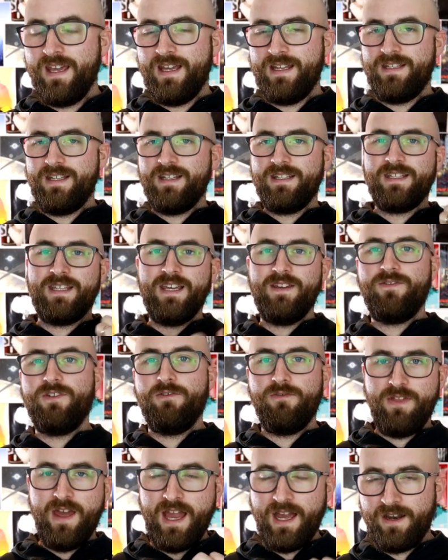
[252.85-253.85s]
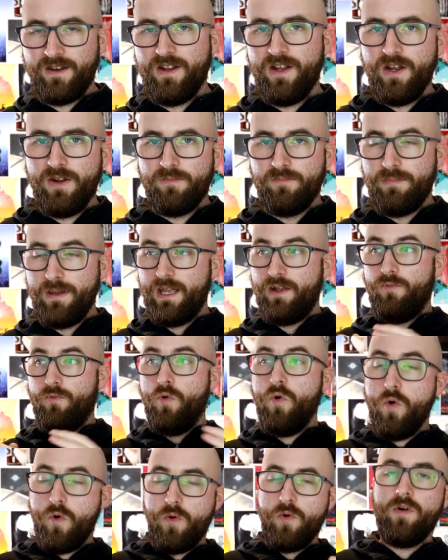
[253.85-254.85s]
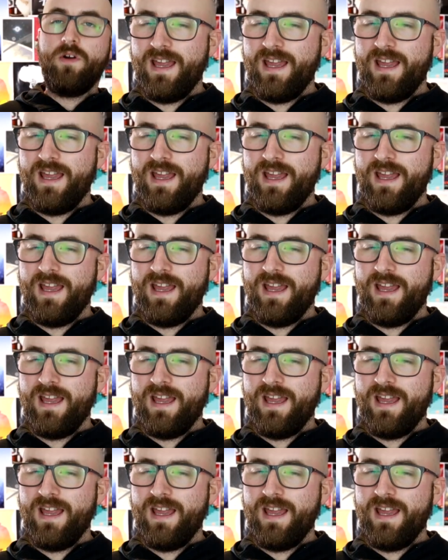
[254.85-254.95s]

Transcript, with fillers: it does give you that big woo.